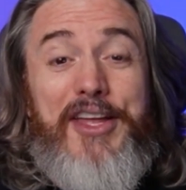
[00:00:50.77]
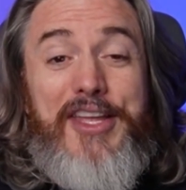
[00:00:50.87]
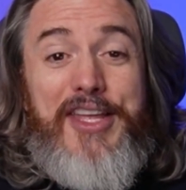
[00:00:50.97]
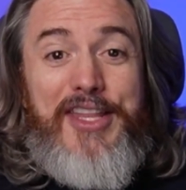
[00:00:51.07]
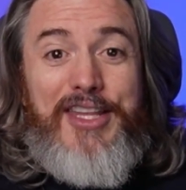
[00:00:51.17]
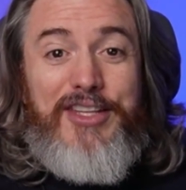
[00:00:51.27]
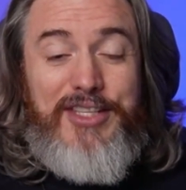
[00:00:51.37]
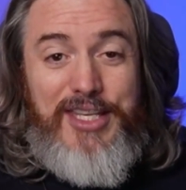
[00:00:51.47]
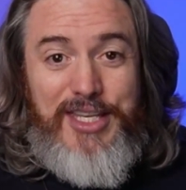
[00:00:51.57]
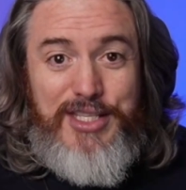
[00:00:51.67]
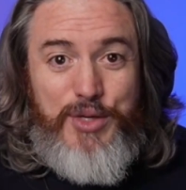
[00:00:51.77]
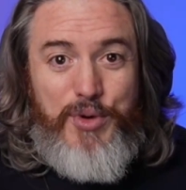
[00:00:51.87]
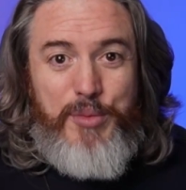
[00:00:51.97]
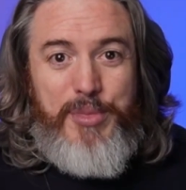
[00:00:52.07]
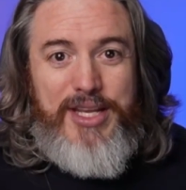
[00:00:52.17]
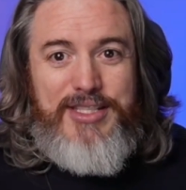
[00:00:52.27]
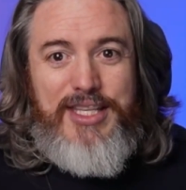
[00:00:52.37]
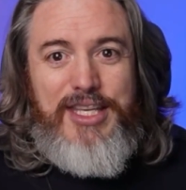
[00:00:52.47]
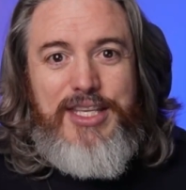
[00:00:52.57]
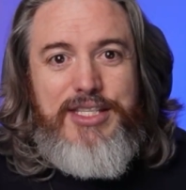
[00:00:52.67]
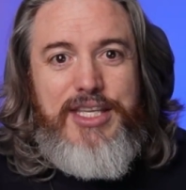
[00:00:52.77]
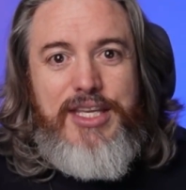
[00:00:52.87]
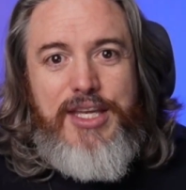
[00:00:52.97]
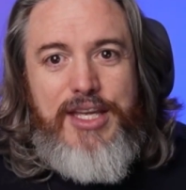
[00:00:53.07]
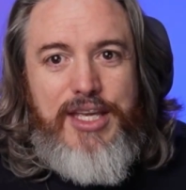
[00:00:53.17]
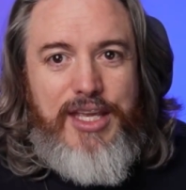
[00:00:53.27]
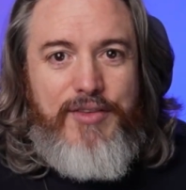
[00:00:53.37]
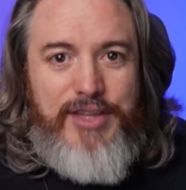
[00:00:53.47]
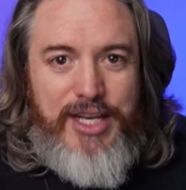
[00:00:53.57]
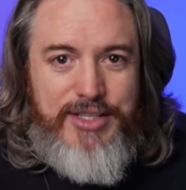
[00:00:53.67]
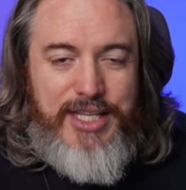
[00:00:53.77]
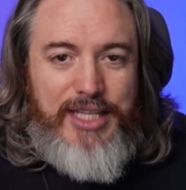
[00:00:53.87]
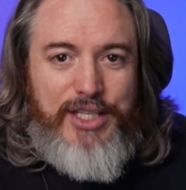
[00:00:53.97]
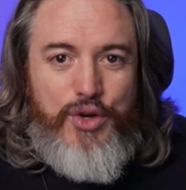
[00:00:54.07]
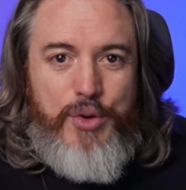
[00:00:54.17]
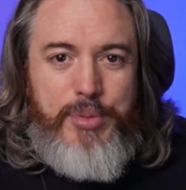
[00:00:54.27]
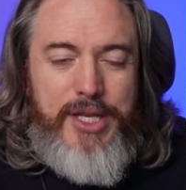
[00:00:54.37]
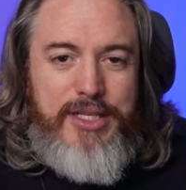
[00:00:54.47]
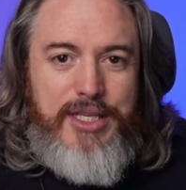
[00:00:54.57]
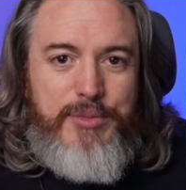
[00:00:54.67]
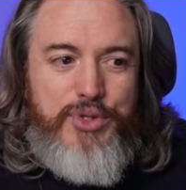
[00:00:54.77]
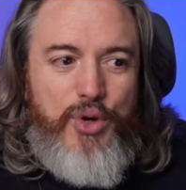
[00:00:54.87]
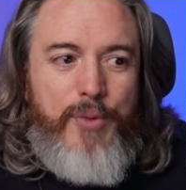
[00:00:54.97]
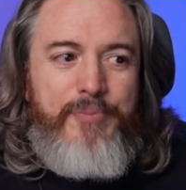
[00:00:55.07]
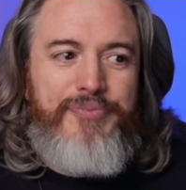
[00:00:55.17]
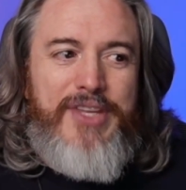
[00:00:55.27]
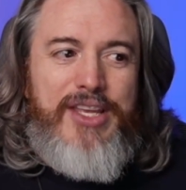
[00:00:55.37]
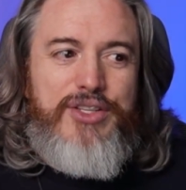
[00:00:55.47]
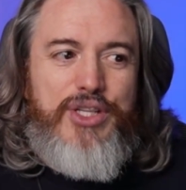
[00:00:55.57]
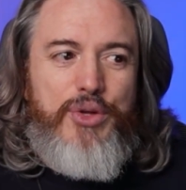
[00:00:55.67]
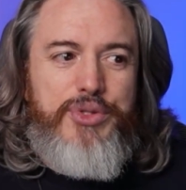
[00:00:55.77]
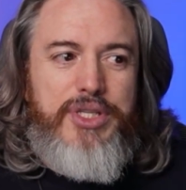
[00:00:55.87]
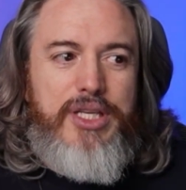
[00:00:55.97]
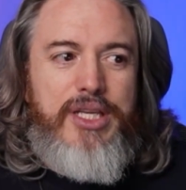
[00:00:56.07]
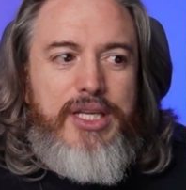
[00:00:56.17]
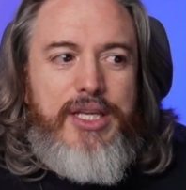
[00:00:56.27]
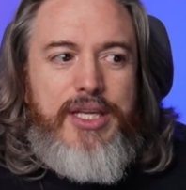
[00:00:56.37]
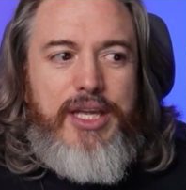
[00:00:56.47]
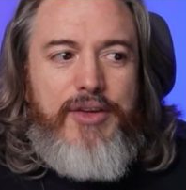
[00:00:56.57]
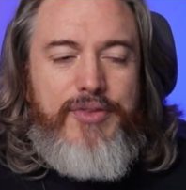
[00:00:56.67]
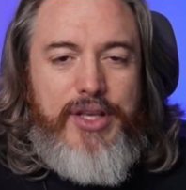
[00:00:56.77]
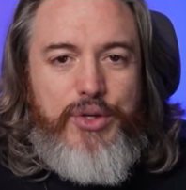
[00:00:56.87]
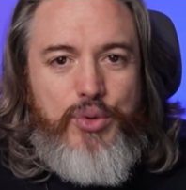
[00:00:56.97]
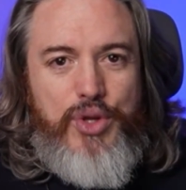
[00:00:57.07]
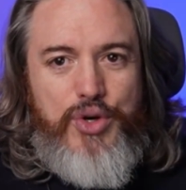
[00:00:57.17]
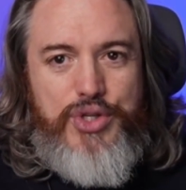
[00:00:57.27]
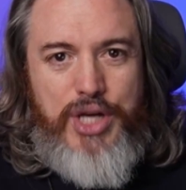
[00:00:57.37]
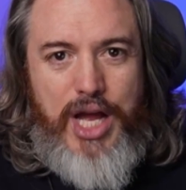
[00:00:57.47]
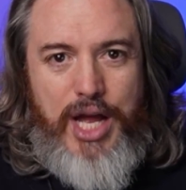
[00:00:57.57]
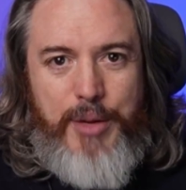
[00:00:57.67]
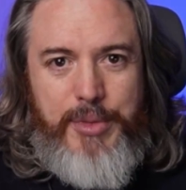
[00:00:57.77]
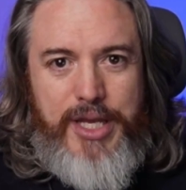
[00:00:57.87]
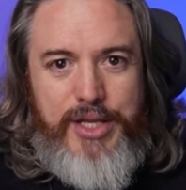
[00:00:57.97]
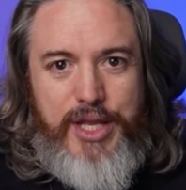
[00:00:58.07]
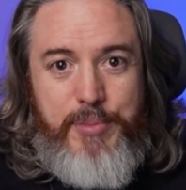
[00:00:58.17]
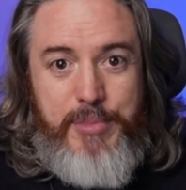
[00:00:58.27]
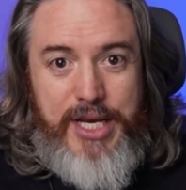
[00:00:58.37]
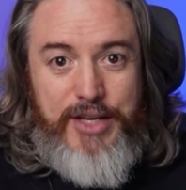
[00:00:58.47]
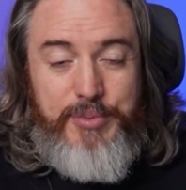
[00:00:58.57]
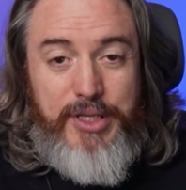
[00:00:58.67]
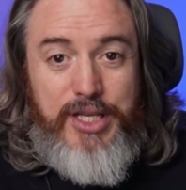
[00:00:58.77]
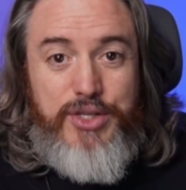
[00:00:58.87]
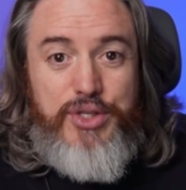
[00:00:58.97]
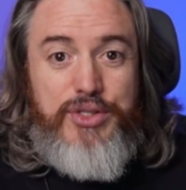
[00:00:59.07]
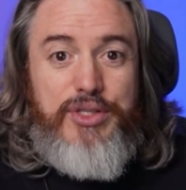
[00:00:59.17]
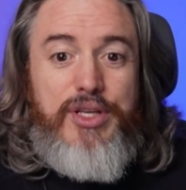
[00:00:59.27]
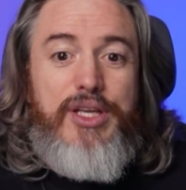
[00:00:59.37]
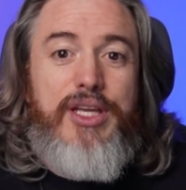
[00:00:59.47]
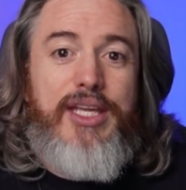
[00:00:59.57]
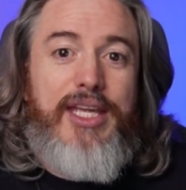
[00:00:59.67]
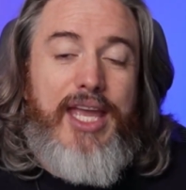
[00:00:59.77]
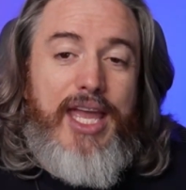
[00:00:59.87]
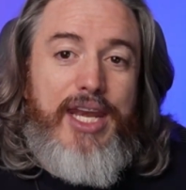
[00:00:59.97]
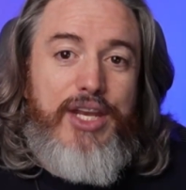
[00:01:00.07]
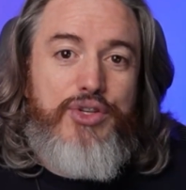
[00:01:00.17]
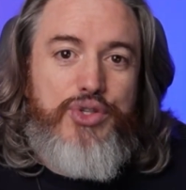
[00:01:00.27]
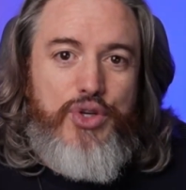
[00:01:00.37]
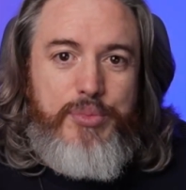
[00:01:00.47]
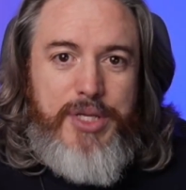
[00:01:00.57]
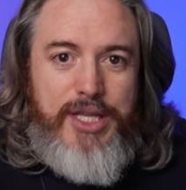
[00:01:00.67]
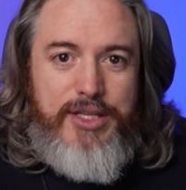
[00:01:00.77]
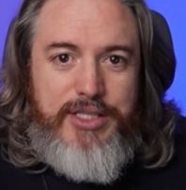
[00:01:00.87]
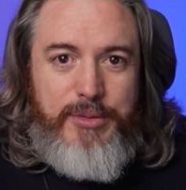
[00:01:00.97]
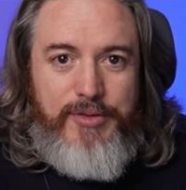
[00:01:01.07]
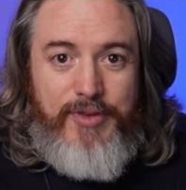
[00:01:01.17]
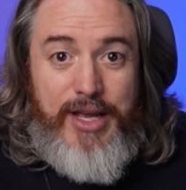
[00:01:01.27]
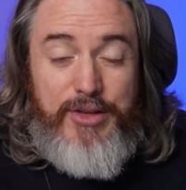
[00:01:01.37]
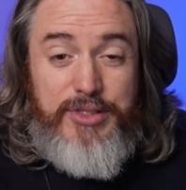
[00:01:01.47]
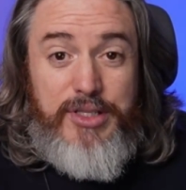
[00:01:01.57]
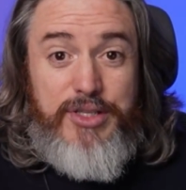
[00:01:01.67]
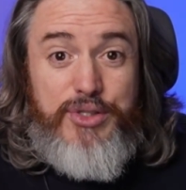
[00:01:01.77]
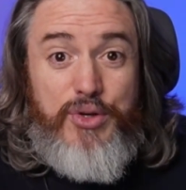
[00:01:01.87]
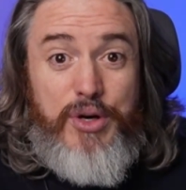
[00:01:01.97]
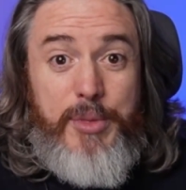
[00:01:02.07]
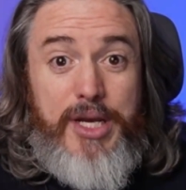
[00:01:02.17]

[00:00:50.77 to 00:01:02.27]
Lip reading: that's the easy one, but it's the easy given that it's not the European team. So Chelsea, if they do their job and they meet expectations, can and should be in the semifinals of this tournament.